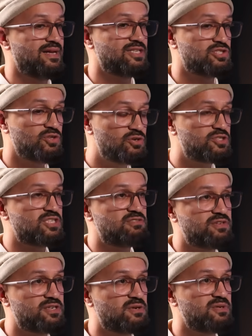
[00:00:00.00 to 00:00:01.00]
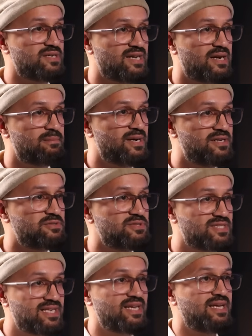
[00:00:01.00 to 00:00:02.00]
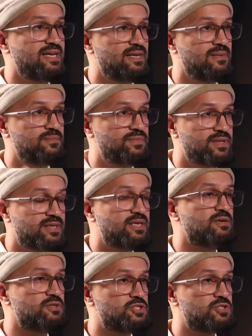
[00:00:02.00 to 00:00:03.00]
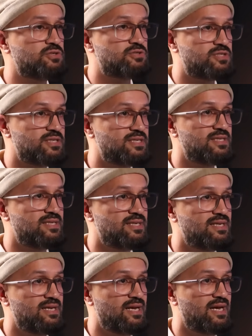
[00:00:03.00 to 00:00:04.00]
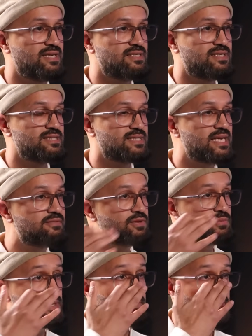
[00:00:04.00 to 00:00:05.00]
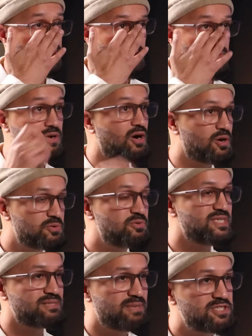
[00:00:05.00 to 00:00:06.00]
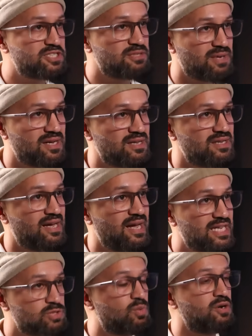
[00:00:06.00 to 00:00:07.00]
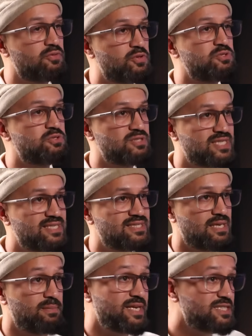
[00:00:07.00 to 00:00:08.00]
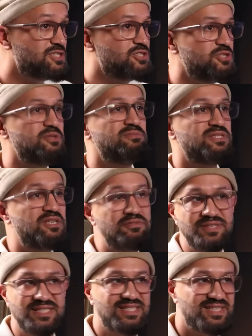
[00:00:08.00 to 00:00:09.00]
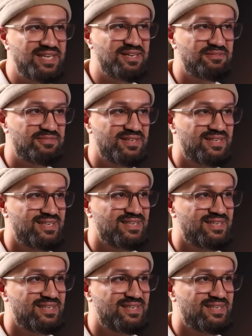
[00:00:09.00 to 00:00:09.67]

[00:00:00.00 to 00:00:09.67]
It's not just Fir'aun and Haman who say, kill the children and enslave the women, but Qarun is mentioned by Allah as one of those who says that. But he's a Jew himself, he's a slave.